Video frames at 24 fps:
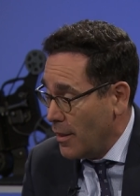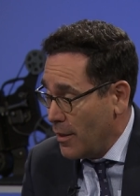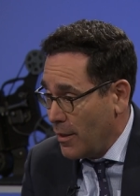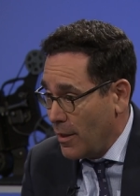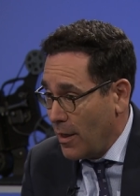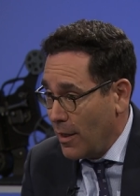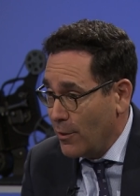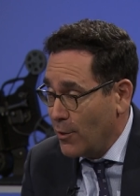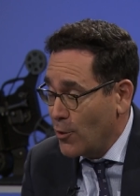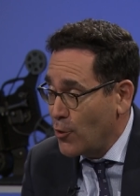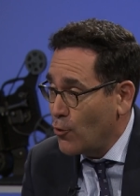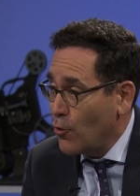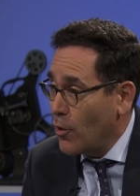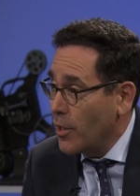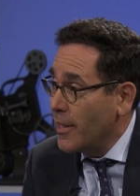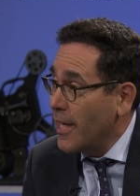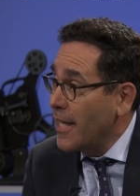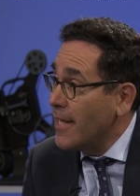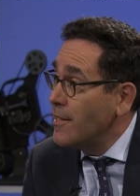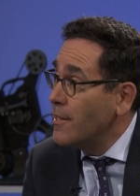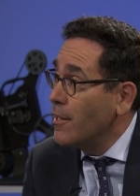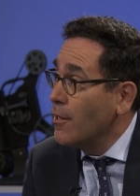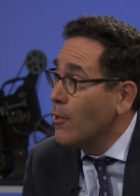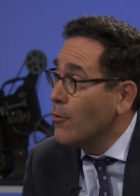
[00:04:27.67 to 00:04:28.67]
uh, destroyed in
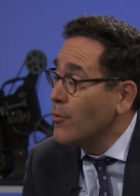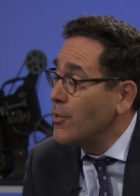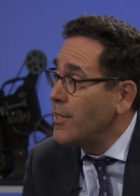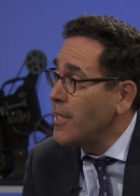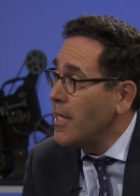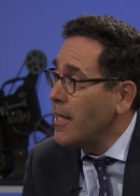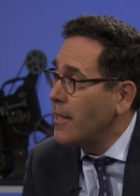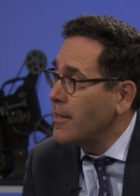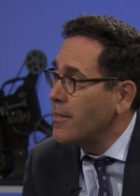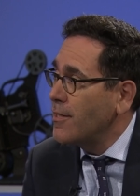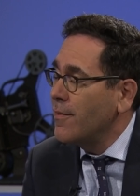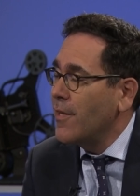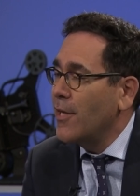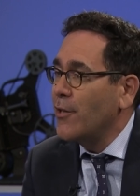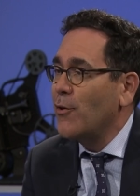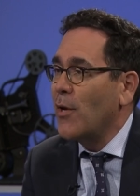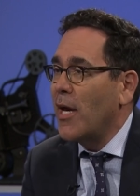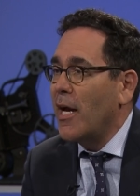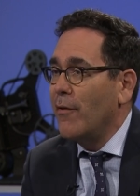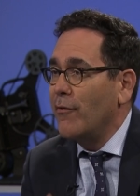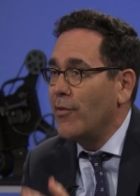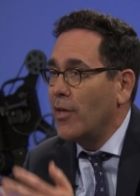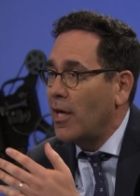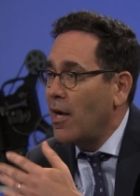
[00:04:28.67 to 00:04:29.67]
1806, and then you
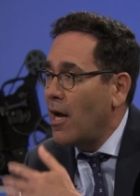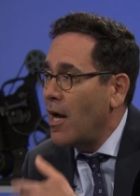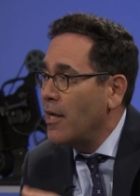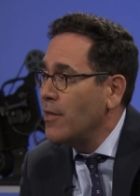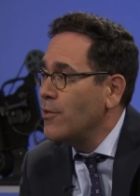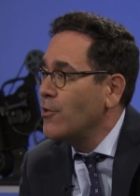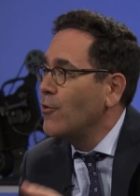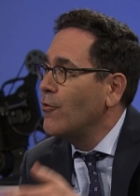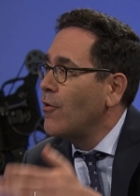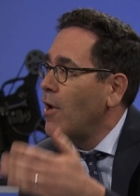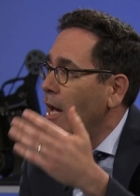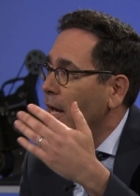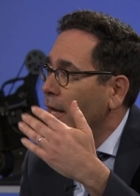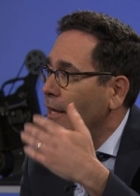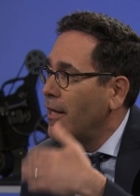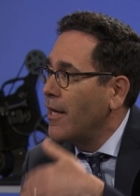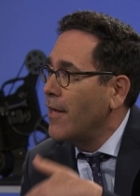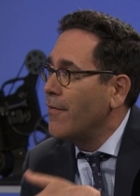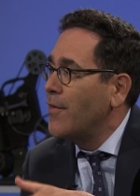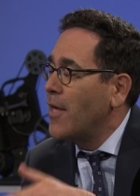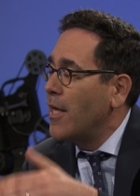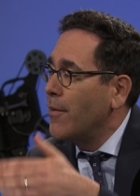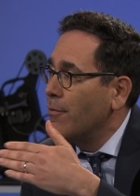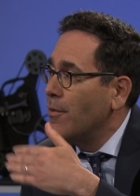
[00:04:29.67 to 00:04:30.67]
have the Kaiserreich,
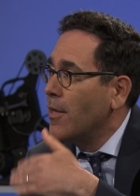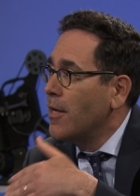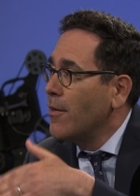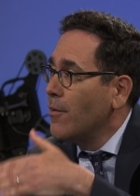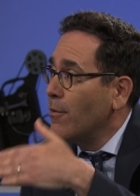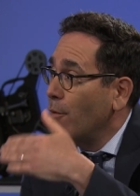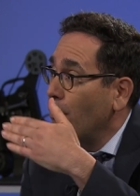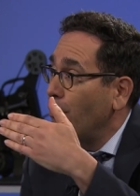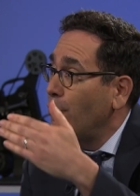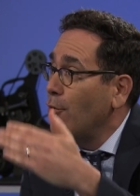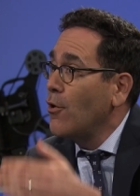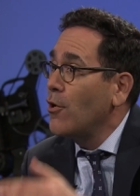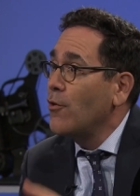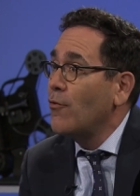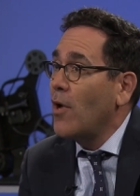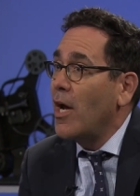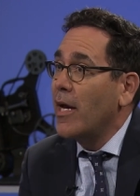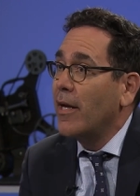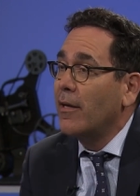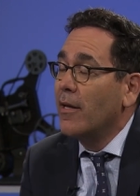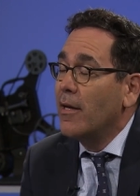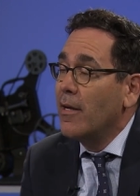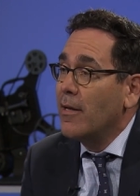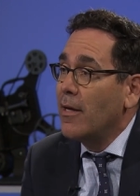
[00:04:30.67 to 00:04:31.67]
and then the Third
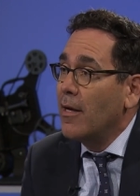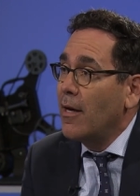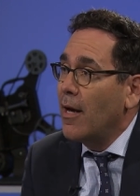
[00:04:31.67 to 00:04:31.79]
Reich.